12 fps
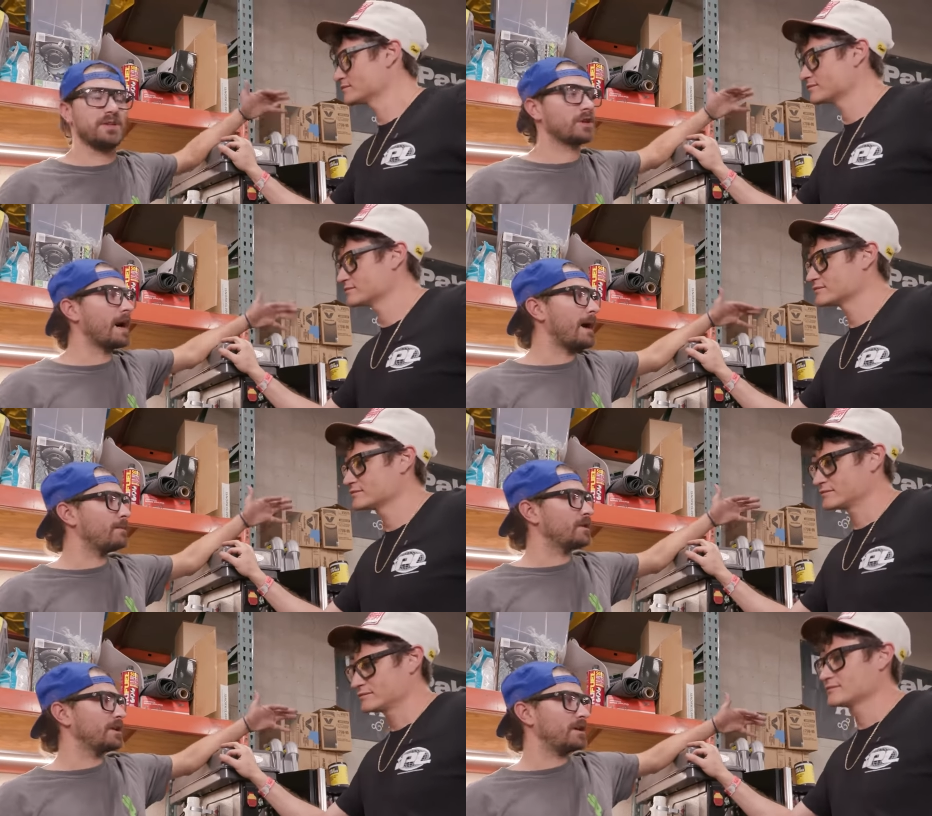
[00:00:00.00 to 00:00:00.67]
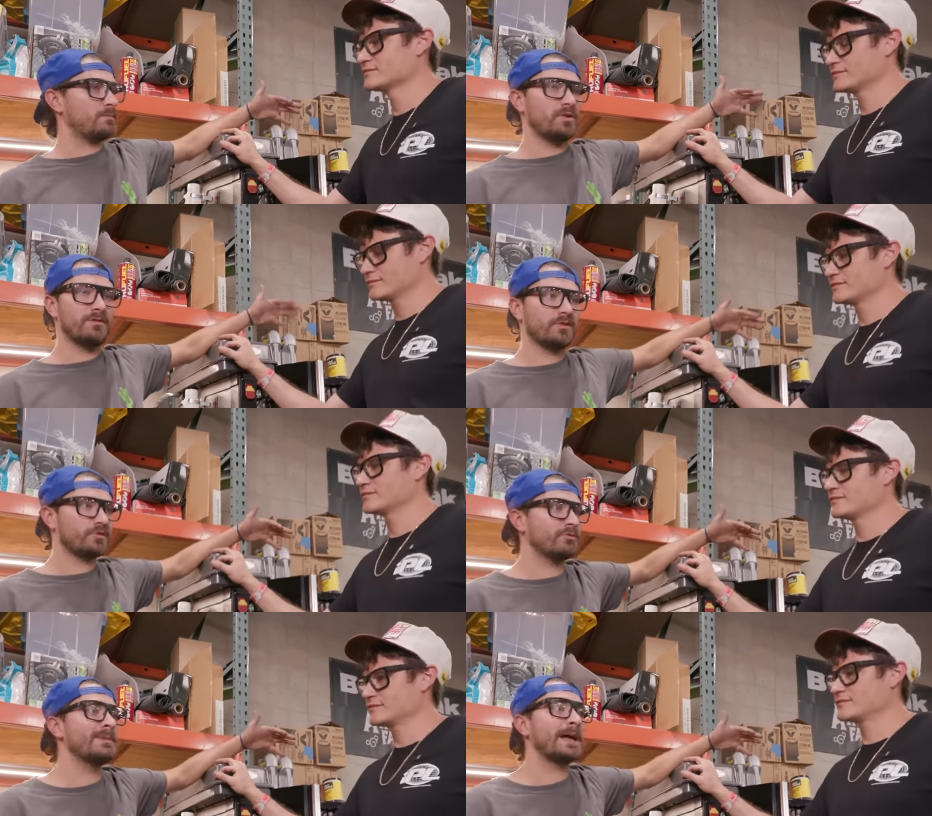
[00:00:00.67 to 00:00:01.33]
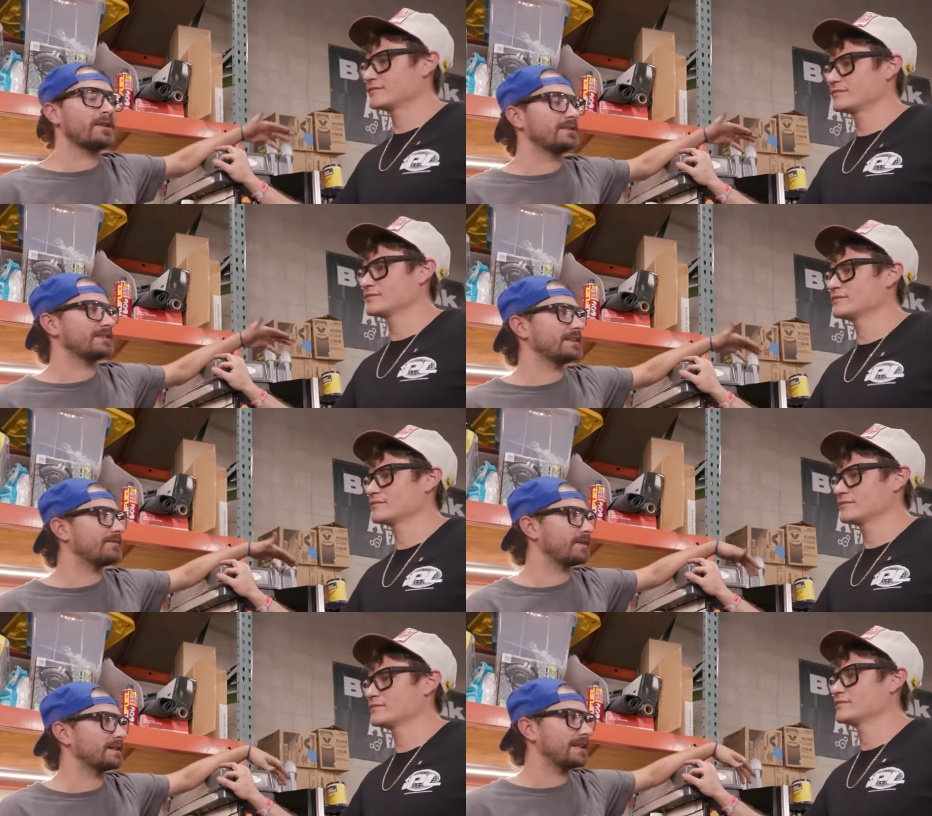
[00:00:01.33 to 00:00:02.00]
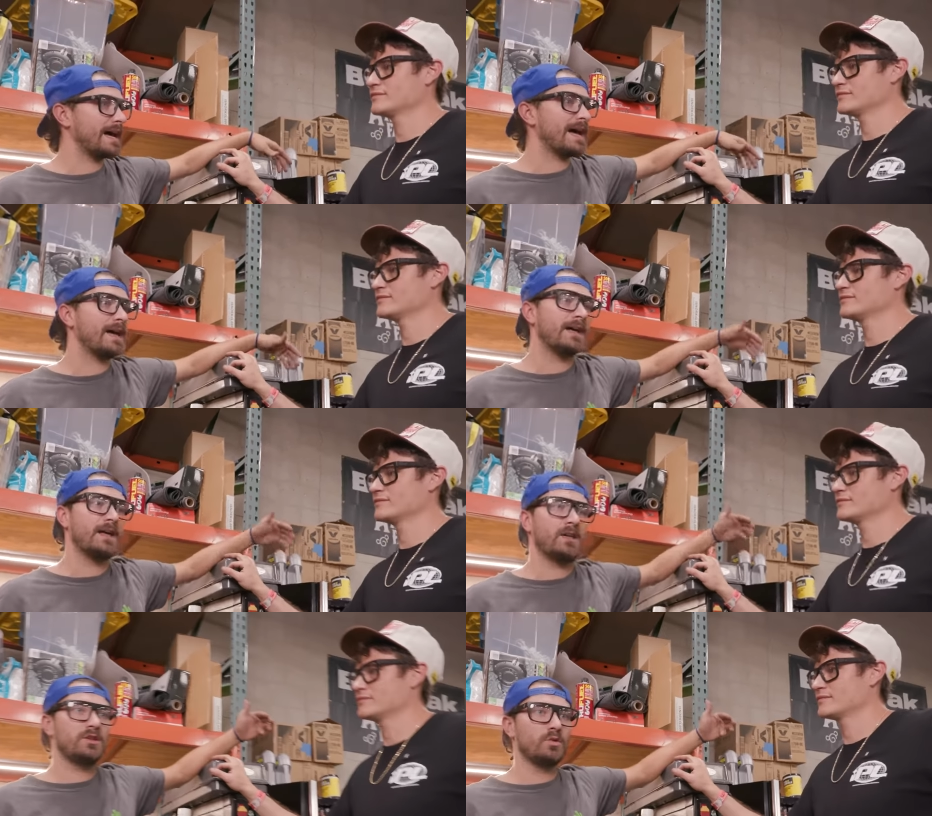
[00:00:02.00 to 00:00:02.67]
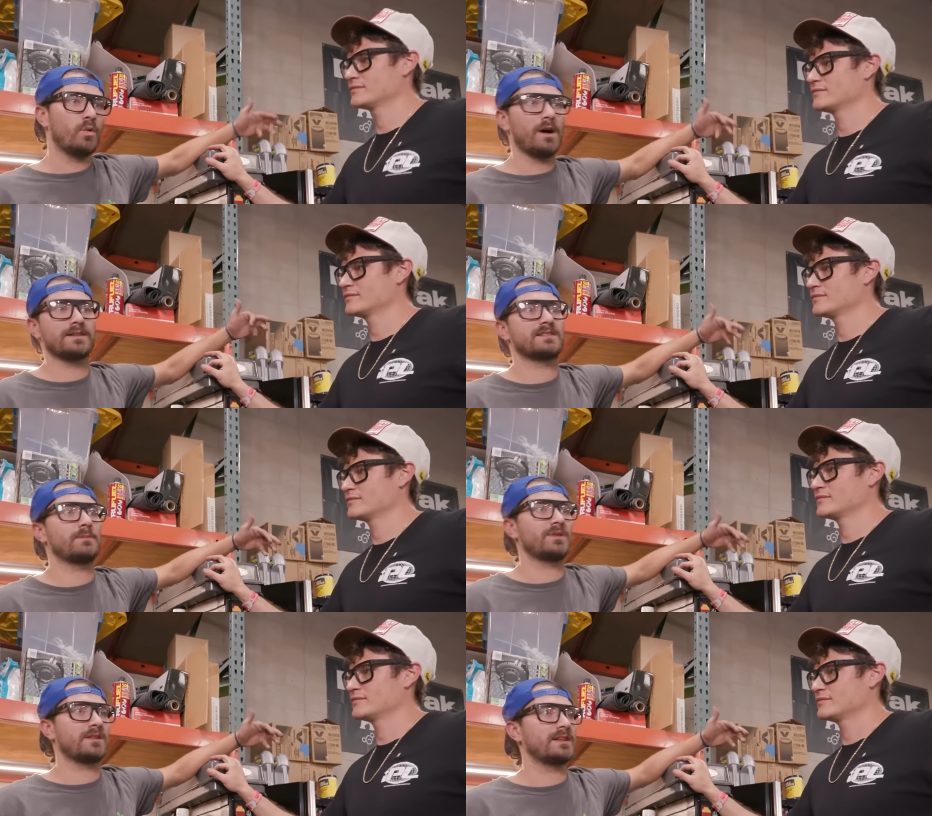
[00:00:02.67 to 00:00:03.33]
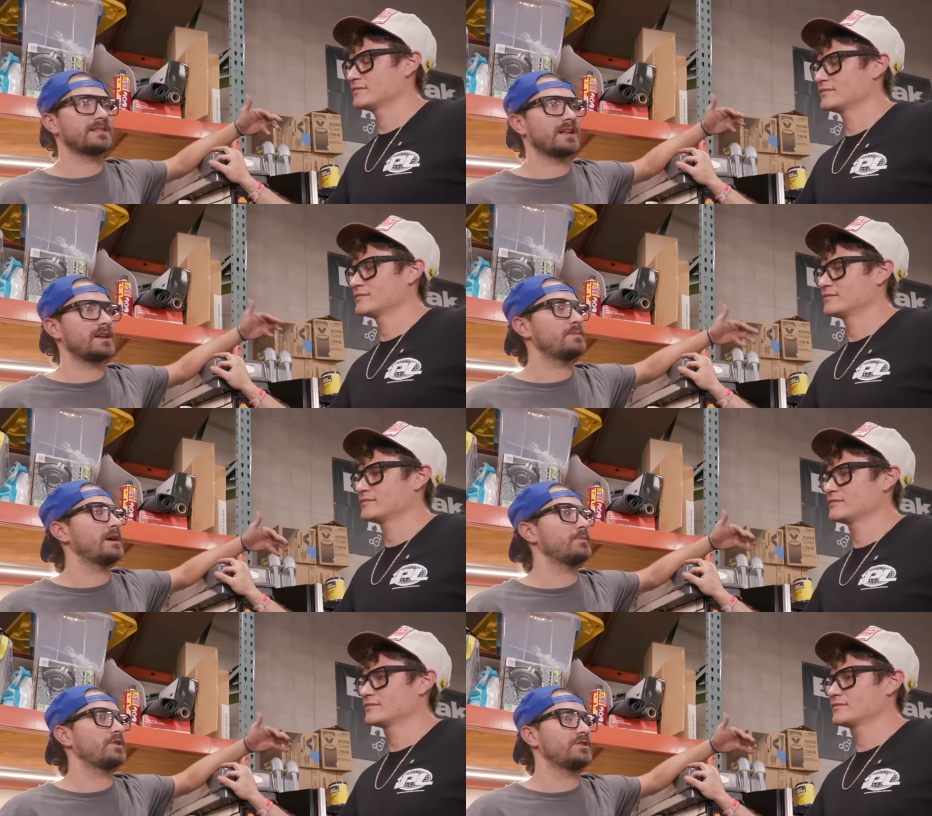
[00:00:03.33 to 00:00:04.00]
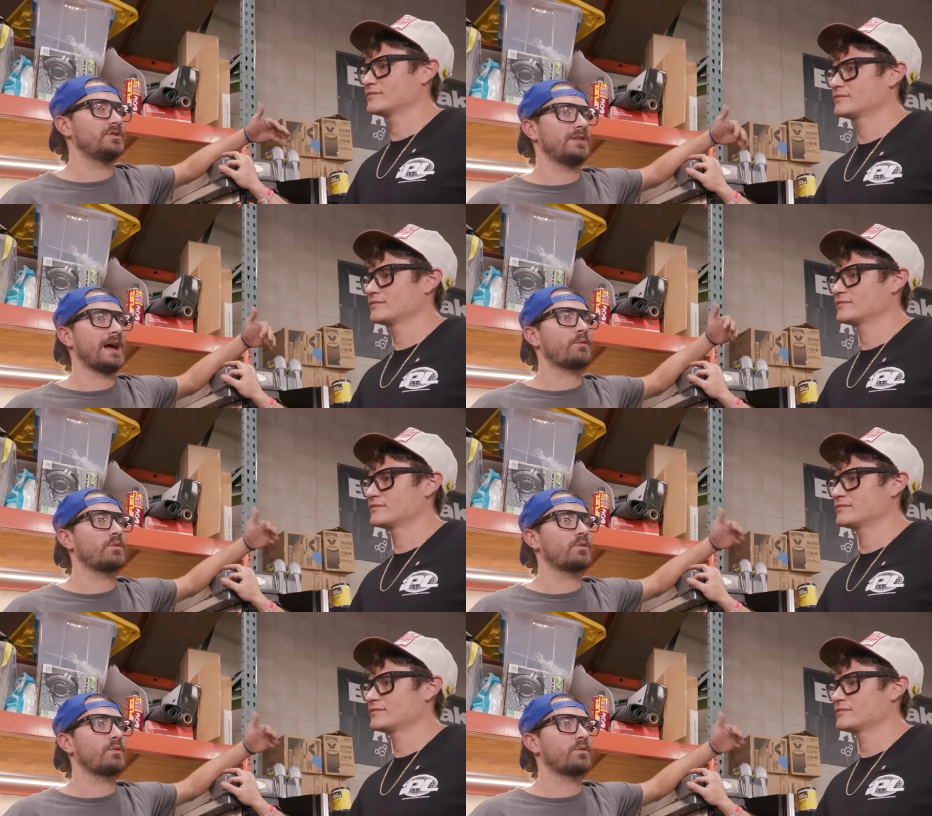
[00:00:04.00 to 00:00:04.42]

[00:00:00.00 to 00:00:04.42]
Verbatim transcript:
Speaker 1: you commonly are moving through metal and stuff like that, you want something that's going to be able to do that